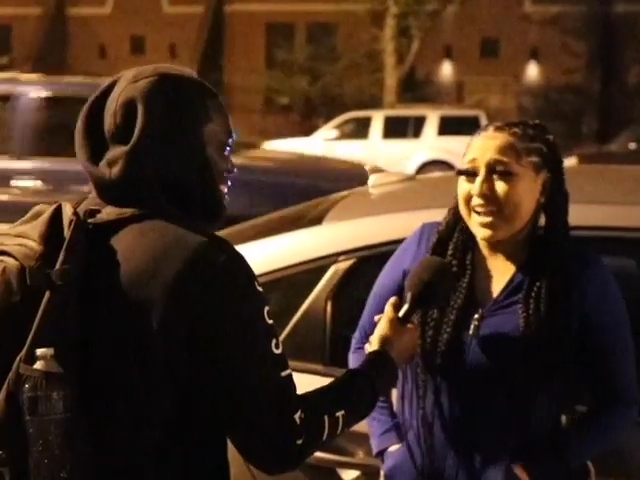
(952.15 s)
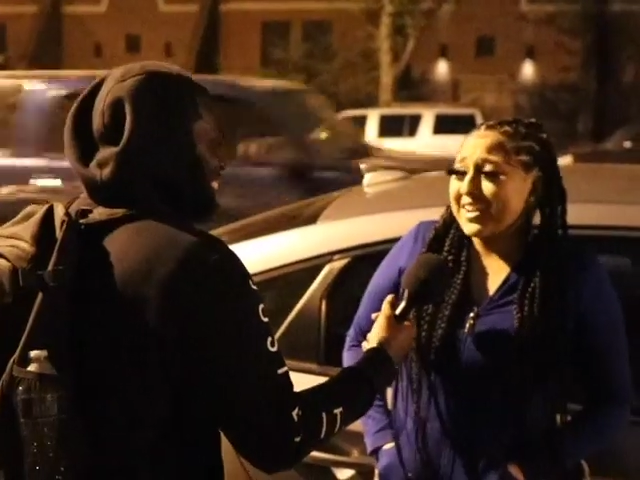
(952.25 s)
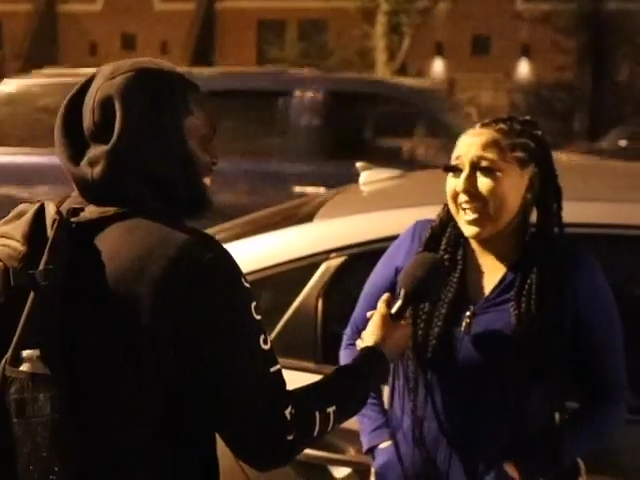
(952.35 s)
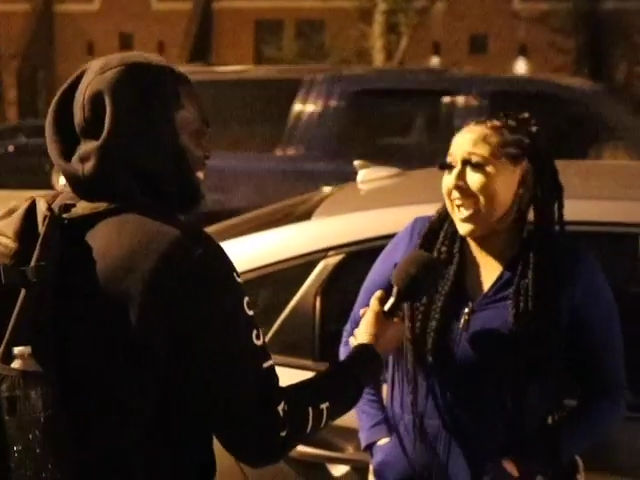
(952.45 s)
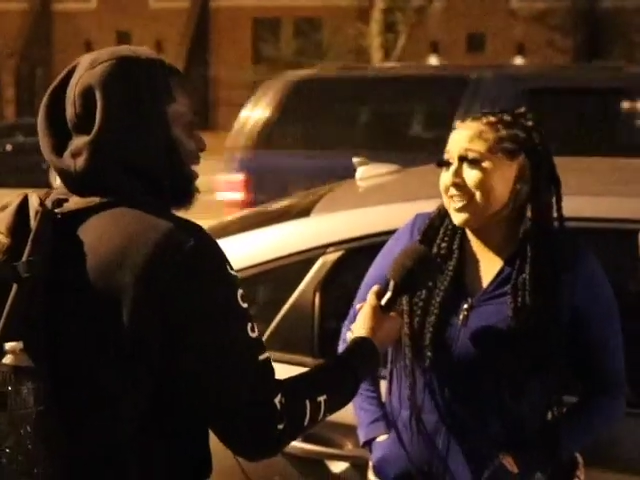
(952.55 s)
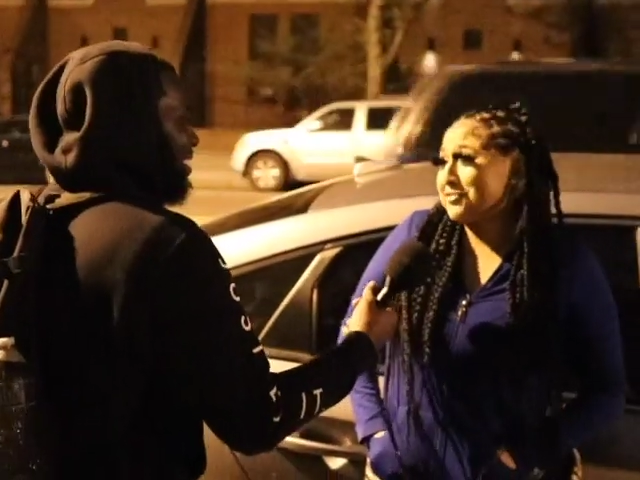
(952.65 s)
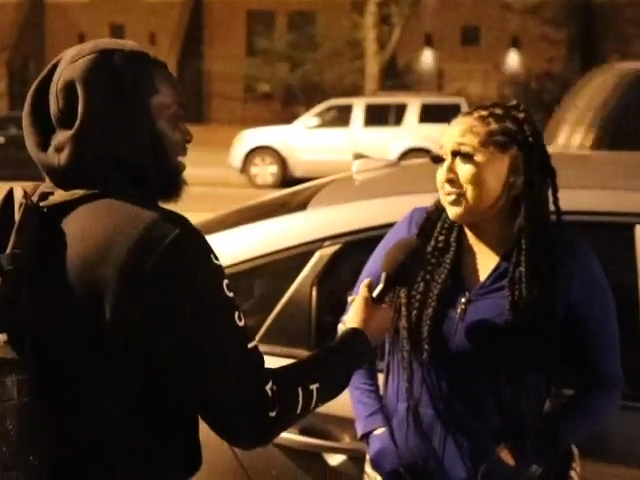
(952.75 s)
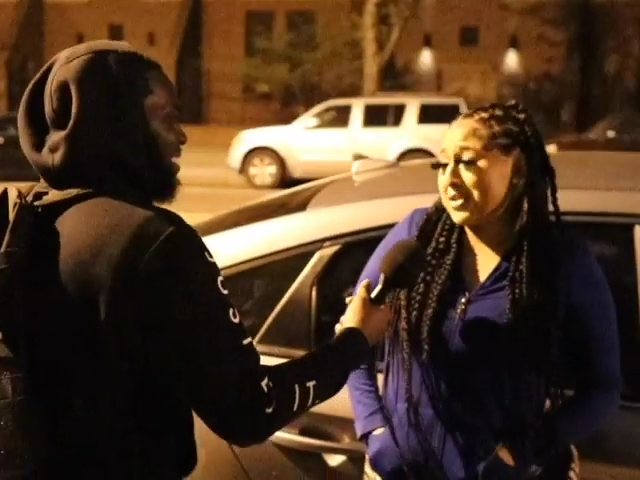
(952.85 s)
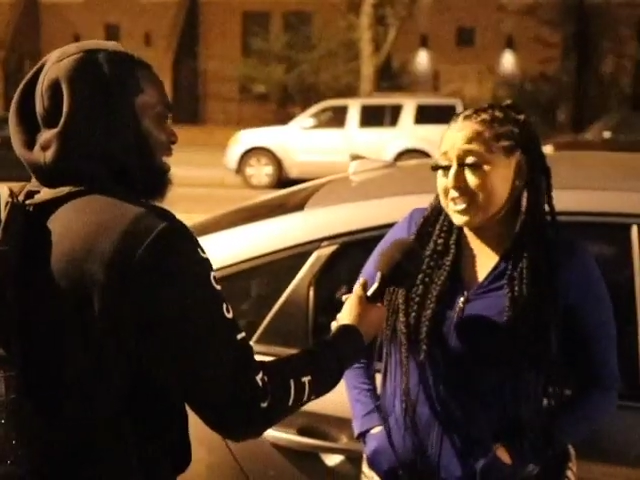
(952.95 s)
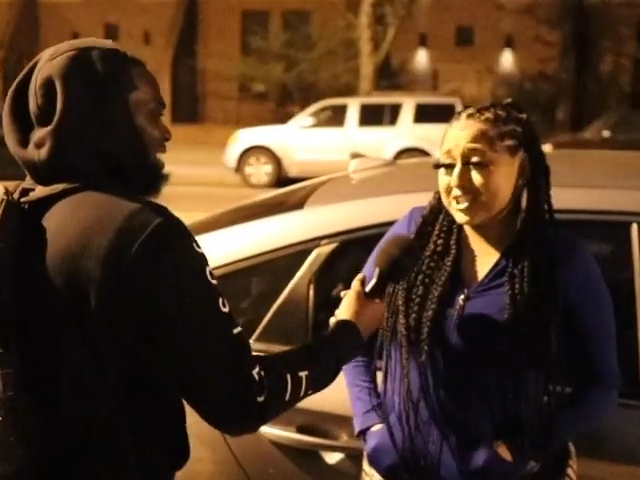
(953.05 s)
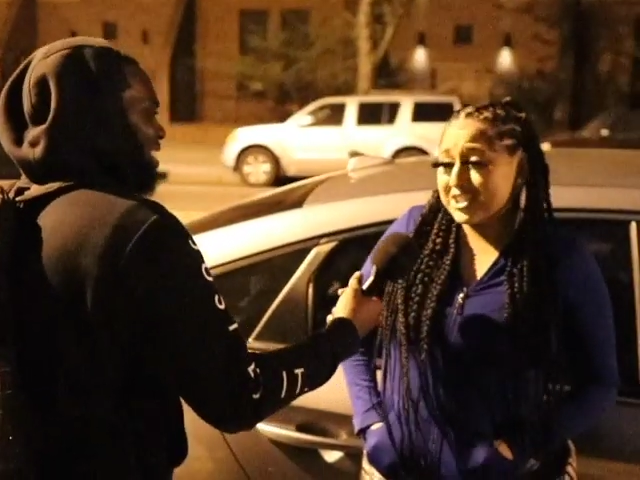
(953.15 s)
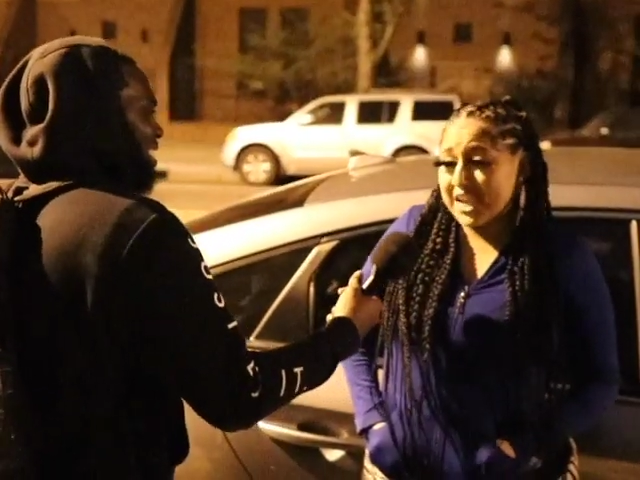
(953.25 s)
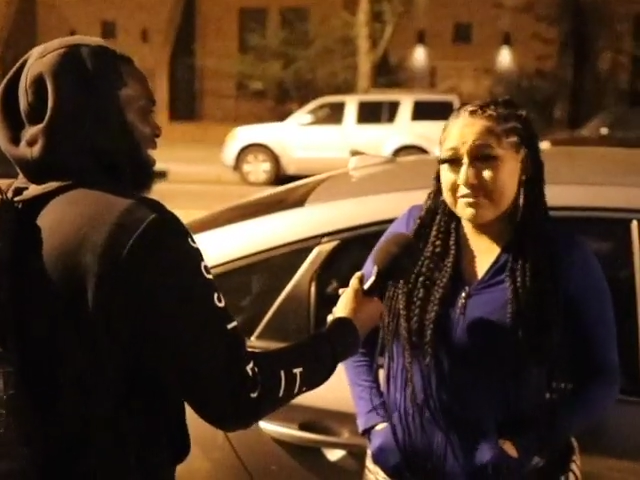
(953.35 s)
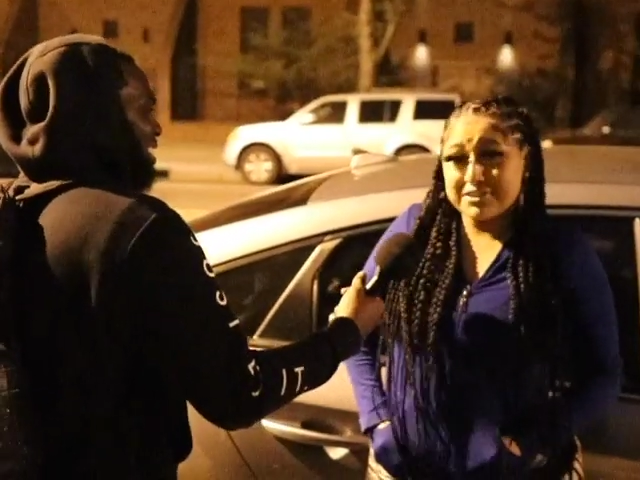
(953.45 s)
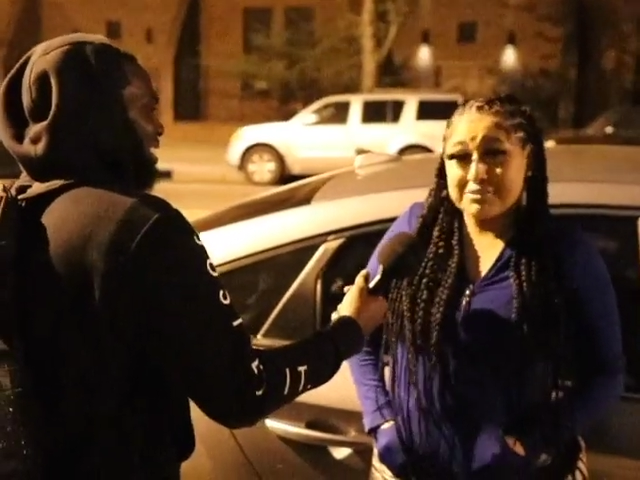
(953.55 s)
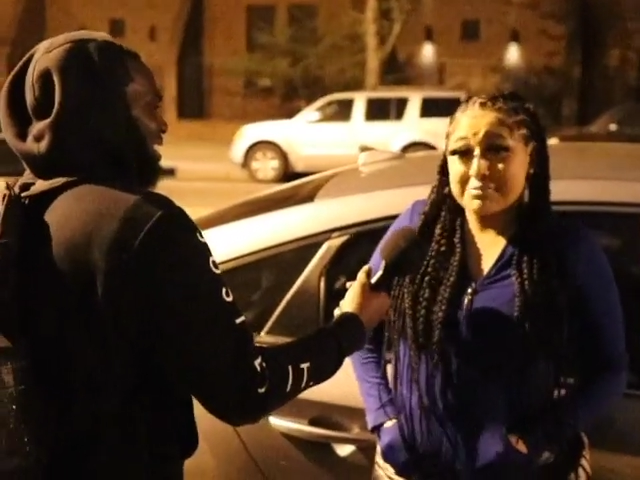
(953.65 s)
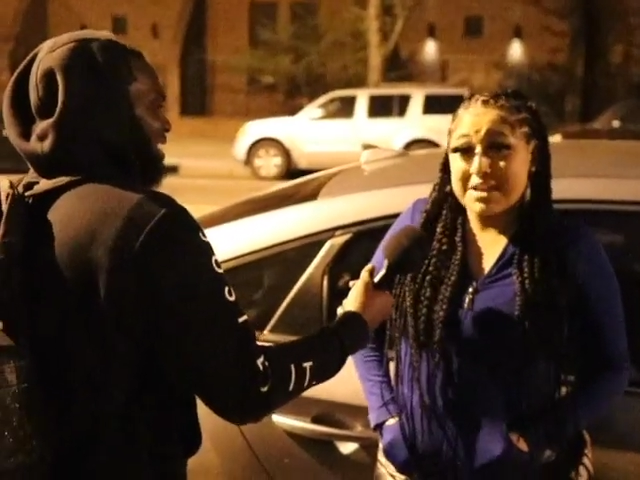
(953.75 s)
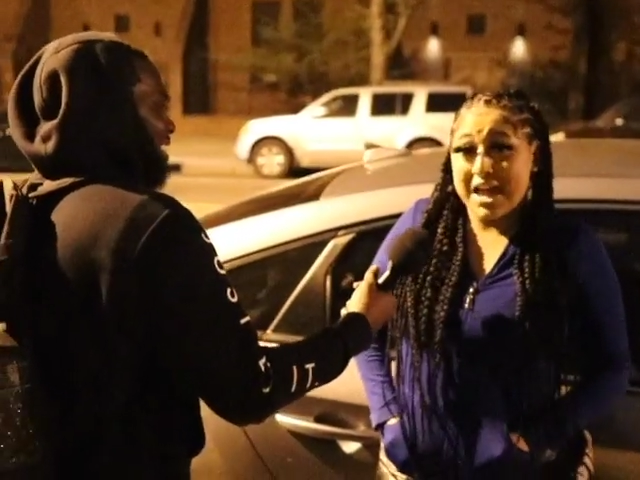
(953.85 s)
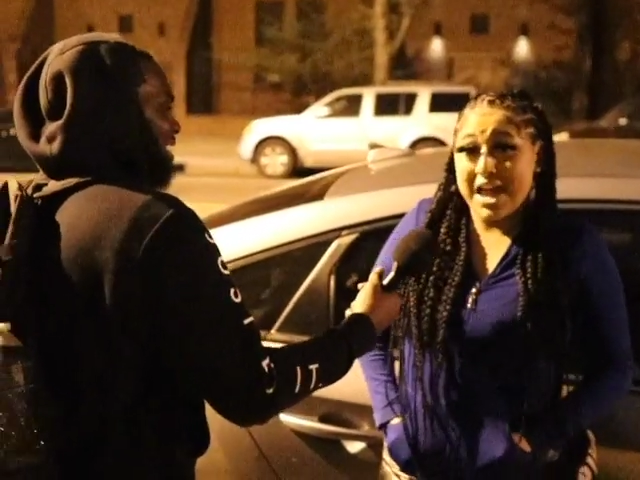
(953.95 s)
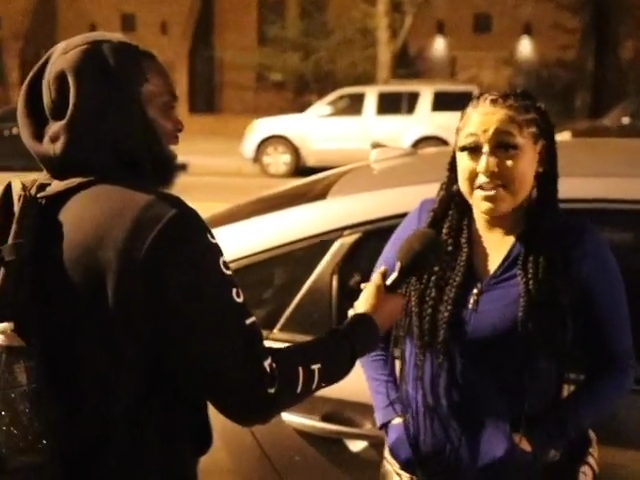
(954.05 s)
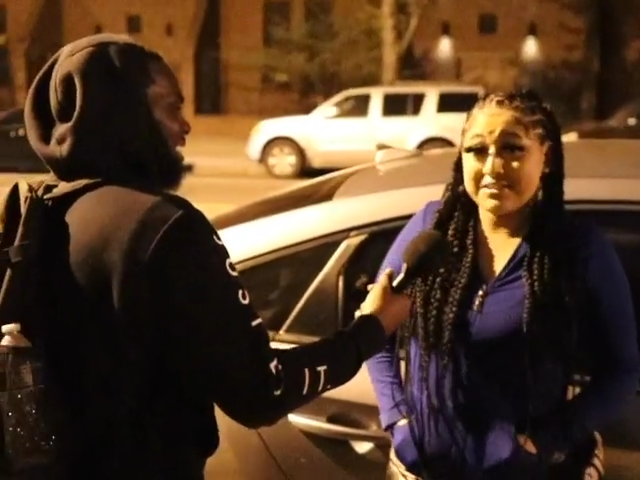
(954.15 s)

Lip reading: Yeah, I didn't ask for it. He just gave it to me.